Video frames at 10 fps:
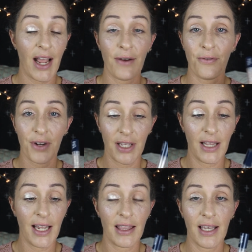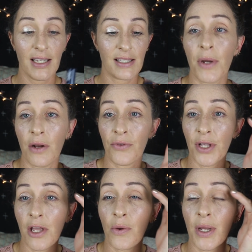I really like this. I'm gonna
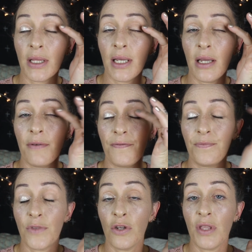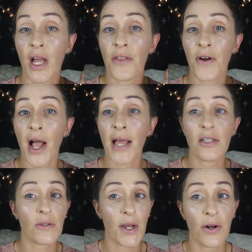really quickly do the other eye
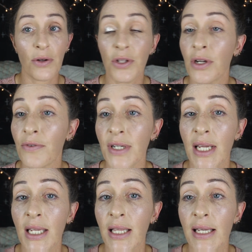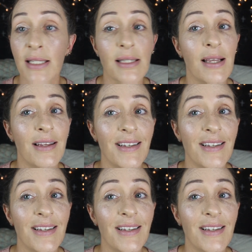so I don't look ridiculous,